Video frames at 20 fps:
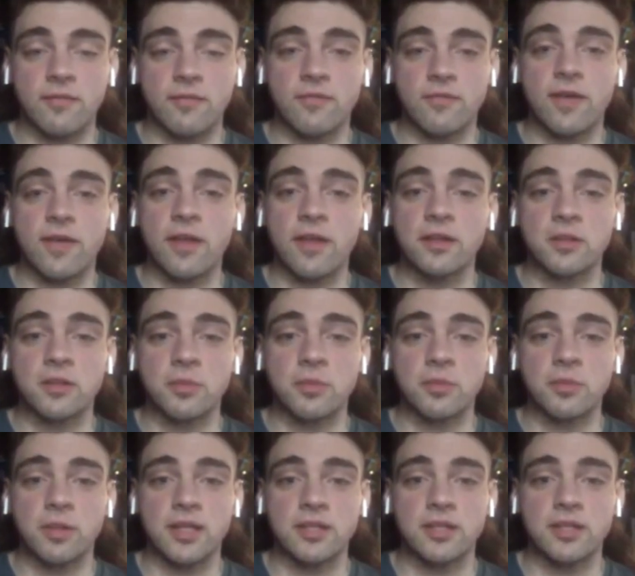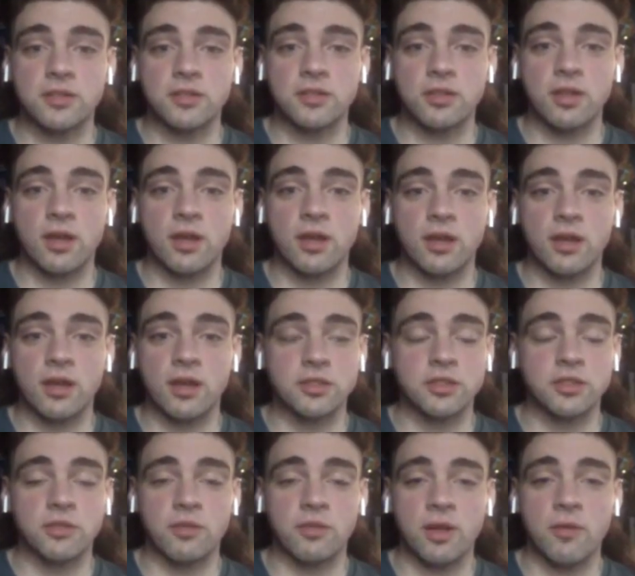fell into place just
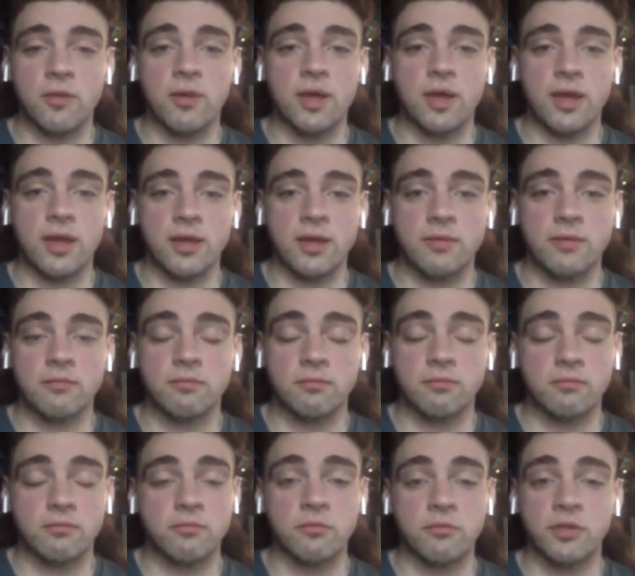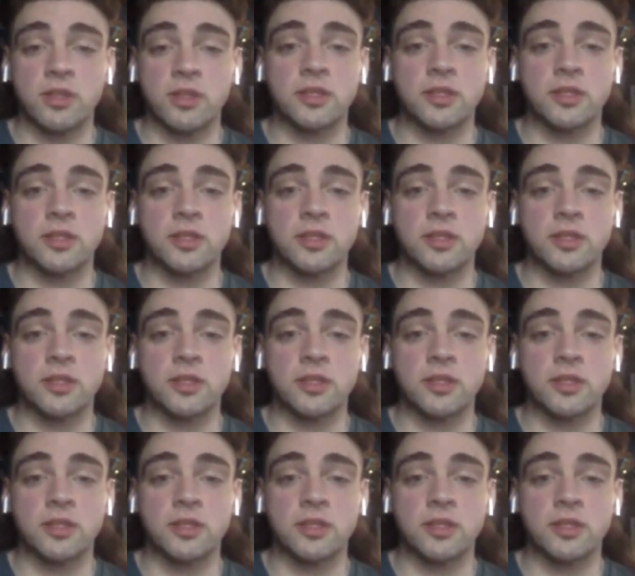the right way, and really